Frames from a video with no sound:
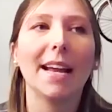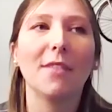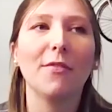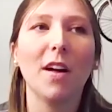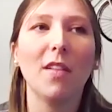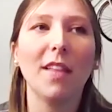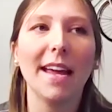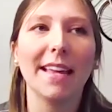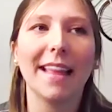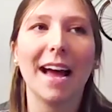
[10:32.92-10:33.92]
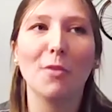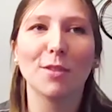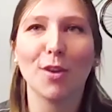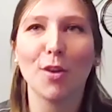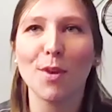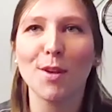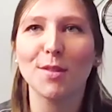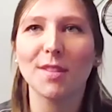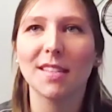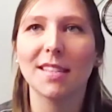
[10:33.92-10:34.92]
and I felt like that was
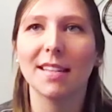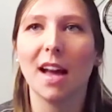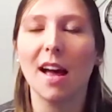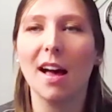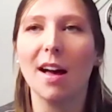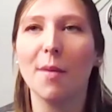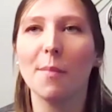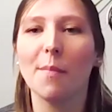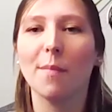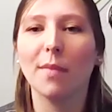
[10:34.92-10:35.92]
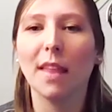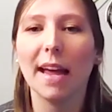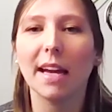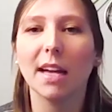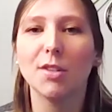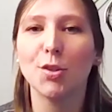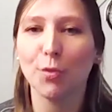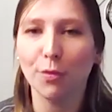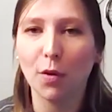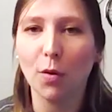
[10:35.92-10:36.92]
almost um, like a
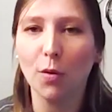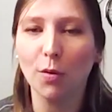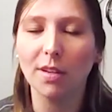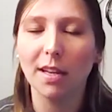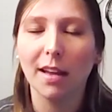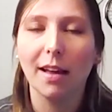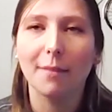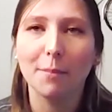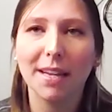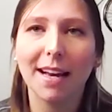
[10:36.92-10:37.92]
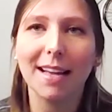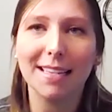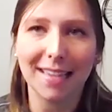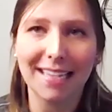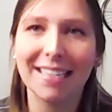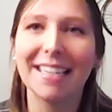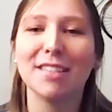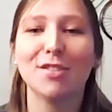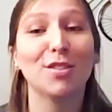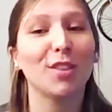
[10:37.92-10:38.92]
twofold because I
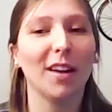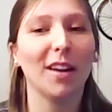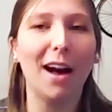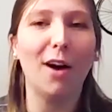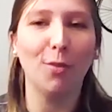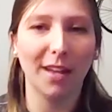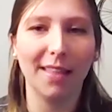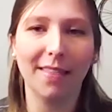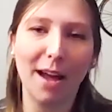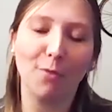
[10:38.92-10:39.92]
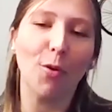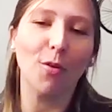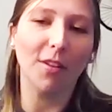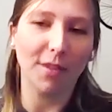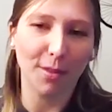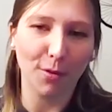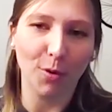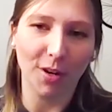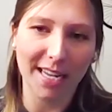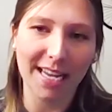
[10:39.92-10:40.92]
didn't start out in that role of
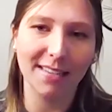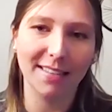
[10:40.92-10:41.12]
authority.